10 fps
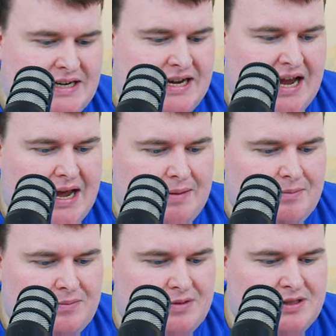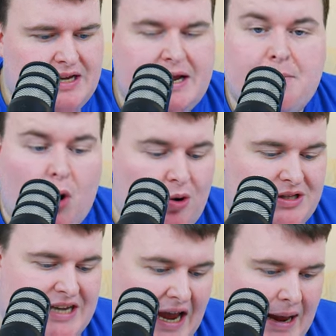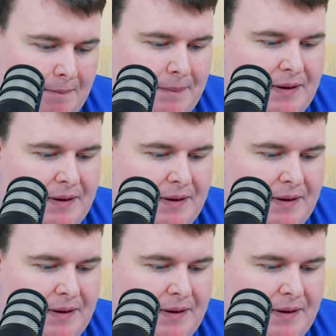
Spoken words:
Diem to Imhotep,